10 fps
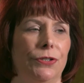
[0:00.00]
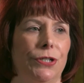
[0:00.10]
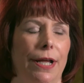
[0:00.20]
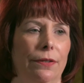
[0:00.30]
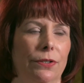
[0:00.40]

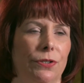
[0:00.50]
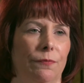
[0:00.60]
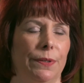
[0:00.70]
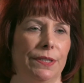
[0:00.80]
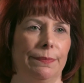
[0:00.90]
challenge
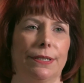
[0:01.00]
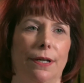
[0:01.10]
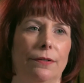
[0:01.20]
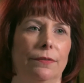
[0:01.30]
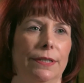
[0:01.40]
of Burns &
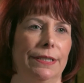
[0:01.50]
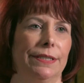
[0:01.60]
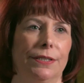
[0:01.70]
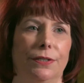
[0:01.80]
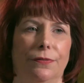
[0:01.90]
McDonnell
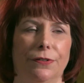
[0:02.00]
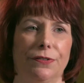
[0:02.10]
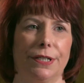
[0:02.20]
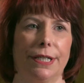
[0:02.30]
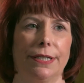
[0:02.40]
is the
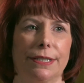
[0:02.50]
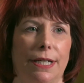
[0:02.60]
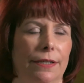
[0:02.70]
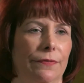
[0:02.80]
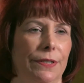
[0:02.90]
diversity. It's
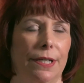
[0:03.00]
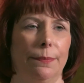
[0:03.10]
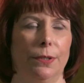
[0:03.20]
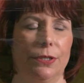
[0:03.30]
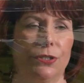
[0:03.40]
kind of a
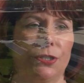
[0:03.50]
double-edged